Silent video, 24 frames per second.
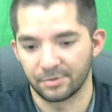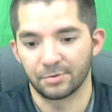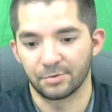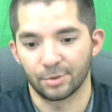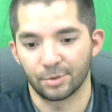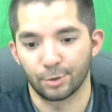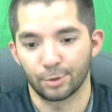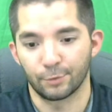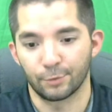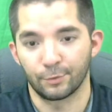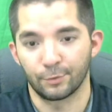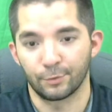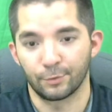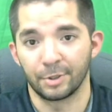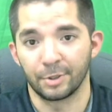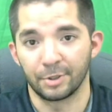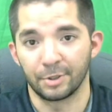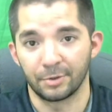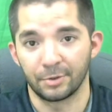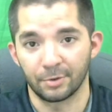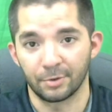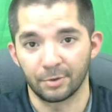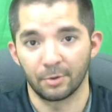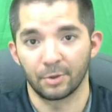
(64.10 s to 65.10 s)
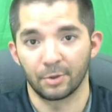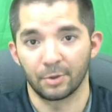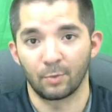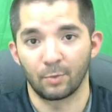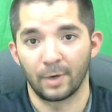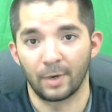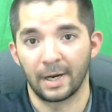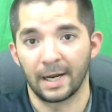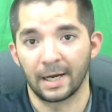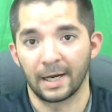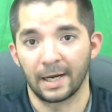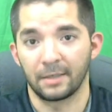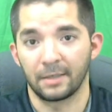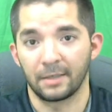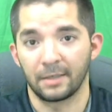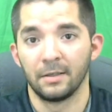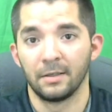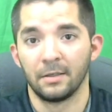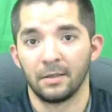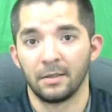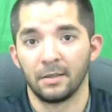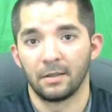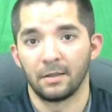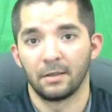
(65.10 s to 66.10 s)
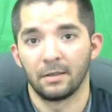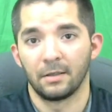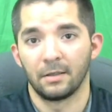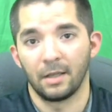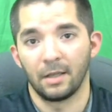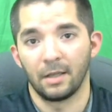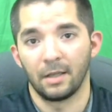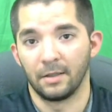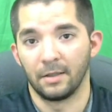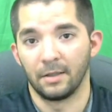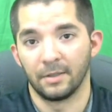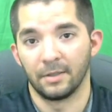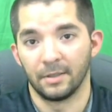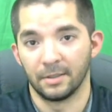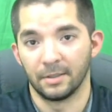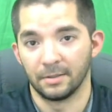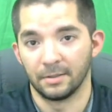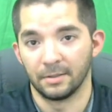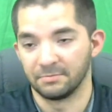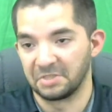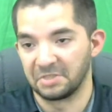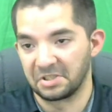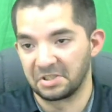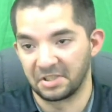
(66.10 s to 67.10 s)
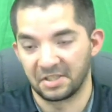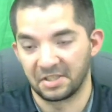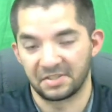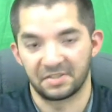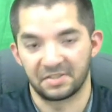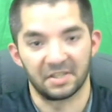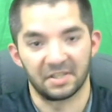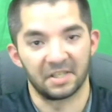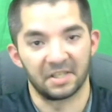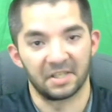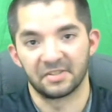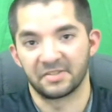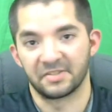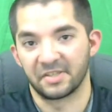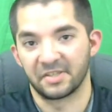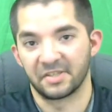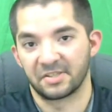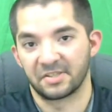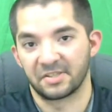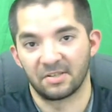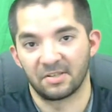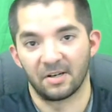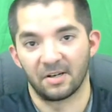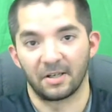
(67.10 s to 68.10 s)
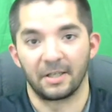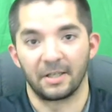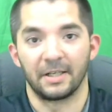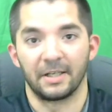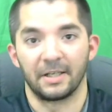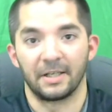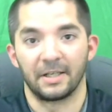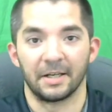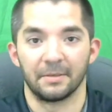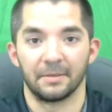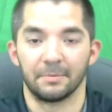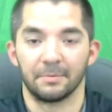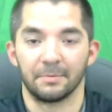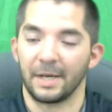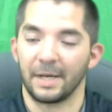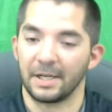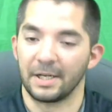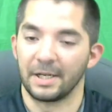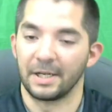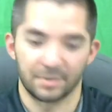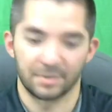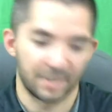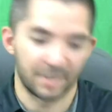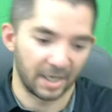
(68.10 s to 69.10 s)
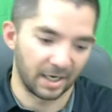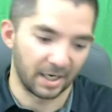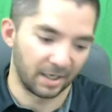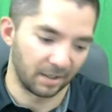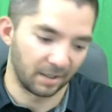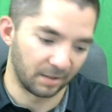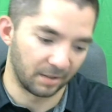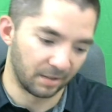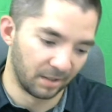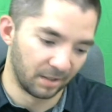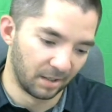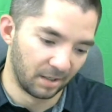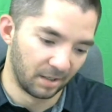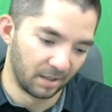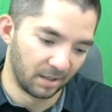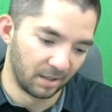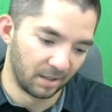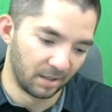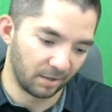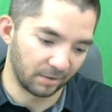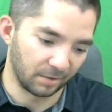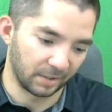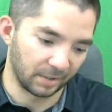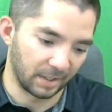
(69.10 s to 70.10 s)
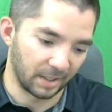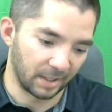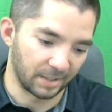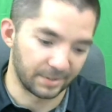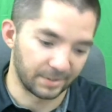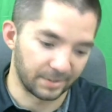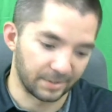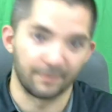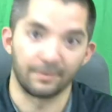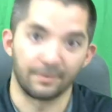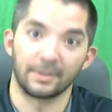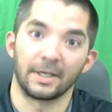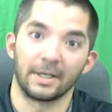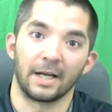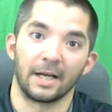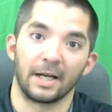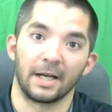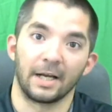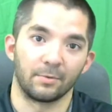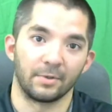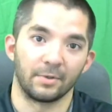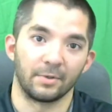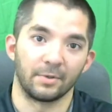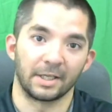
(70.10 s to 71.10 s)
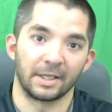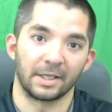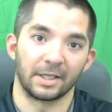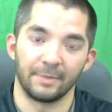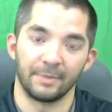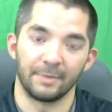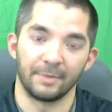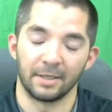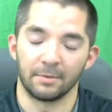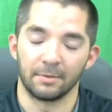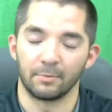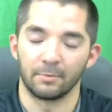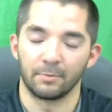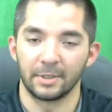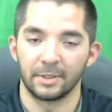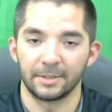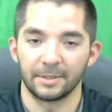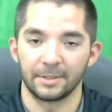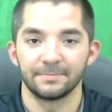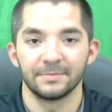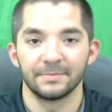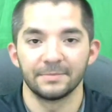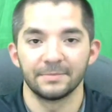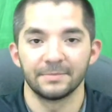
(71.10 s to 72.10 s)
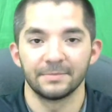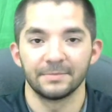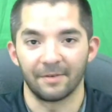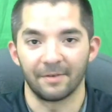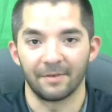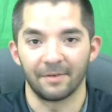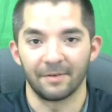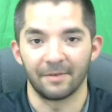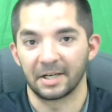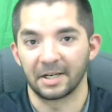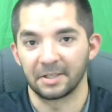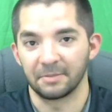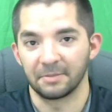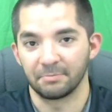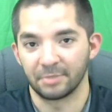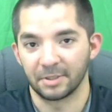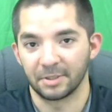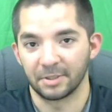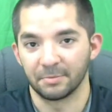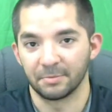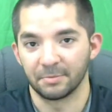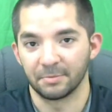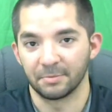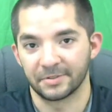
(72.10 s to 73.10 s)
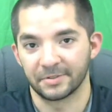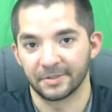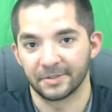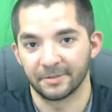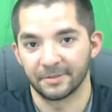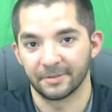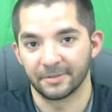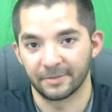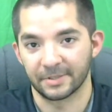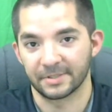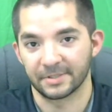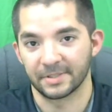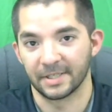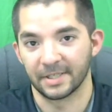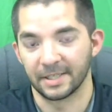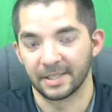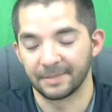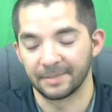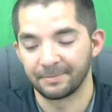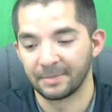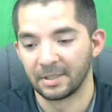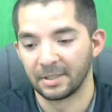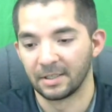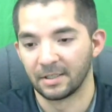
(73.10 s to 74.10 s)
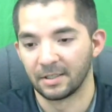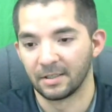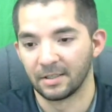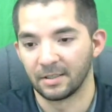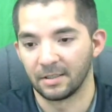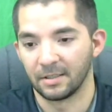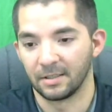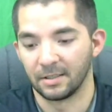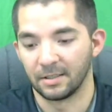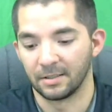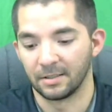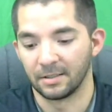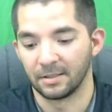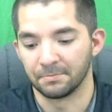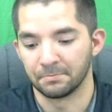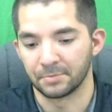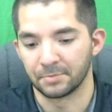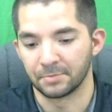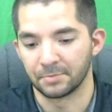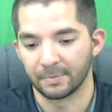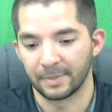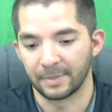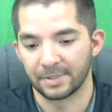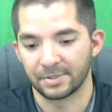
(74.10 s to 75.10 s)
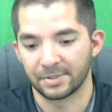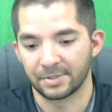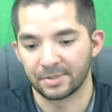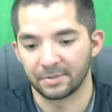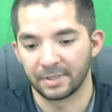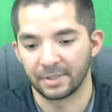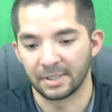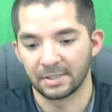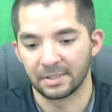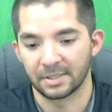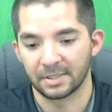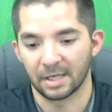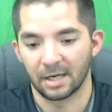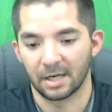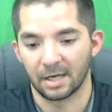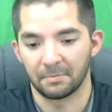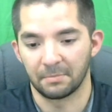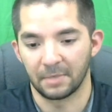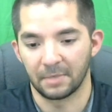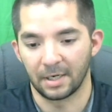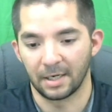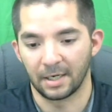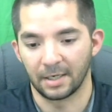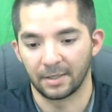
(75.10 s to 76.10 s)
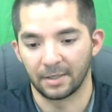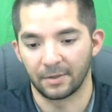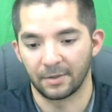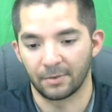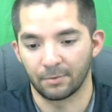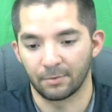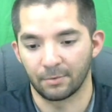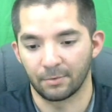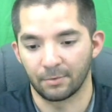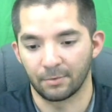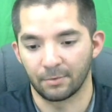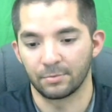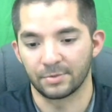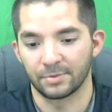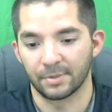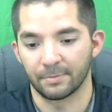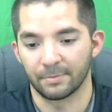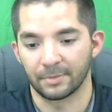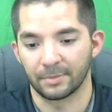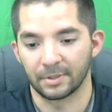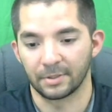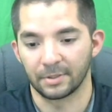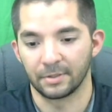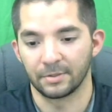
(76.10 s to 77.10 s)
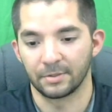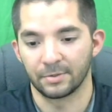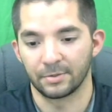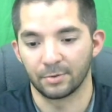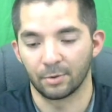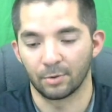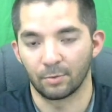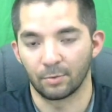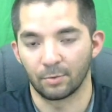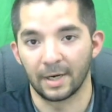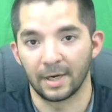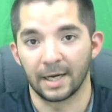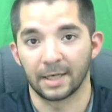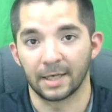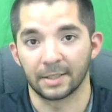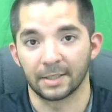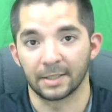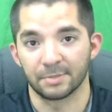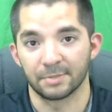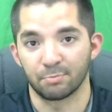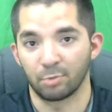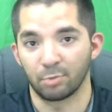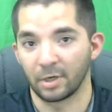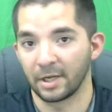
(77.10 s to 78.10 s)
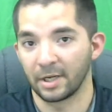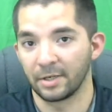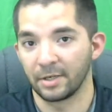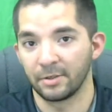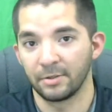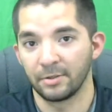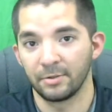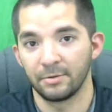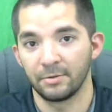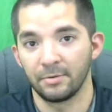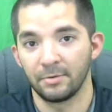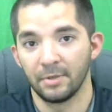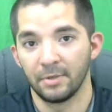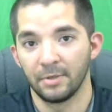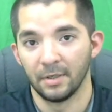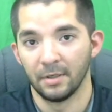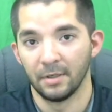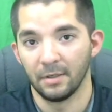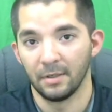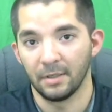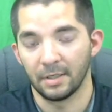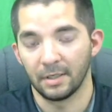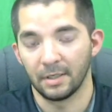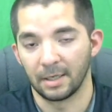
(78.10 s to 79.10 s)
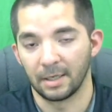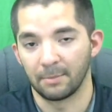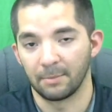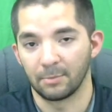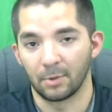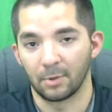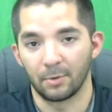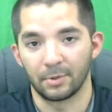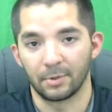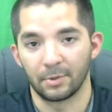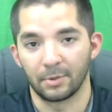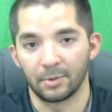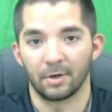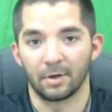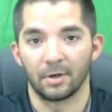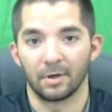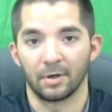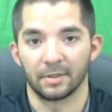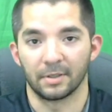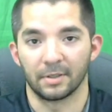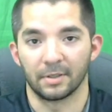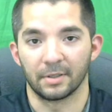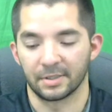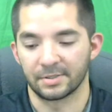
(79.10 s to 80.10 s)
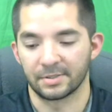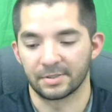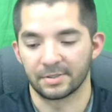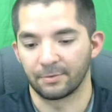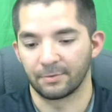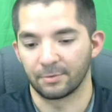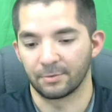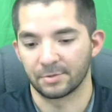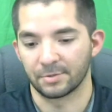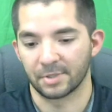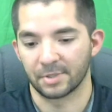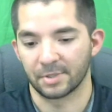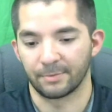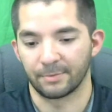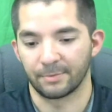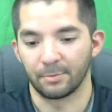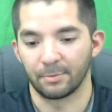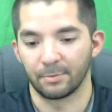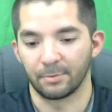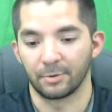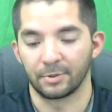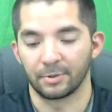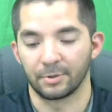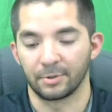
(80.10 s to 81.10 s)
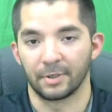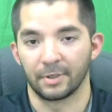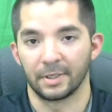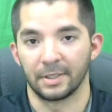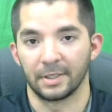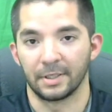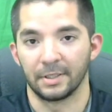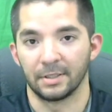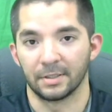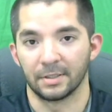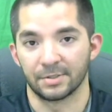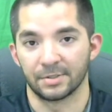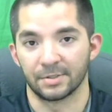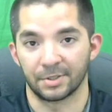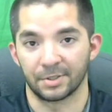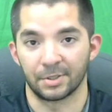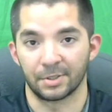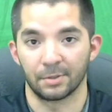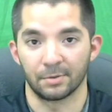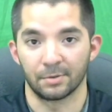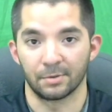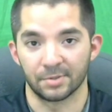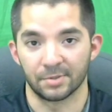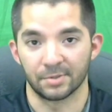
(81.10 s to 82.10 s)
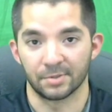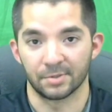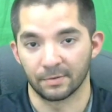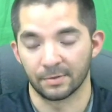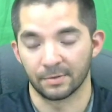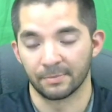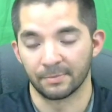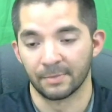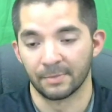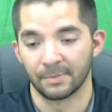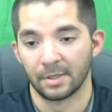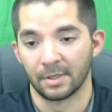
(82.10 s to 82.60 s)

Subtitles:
server and you throw it in the rack, and then let's say it's 6 o'clock at night and man, you're tired. Oh gosh, I forgot to run that command. Well, having an IT playbook is going to fix that. So basically, anytime I throw something into a rack that's brand new, and I'm loading on, let's say for example, I'm loading on a security server,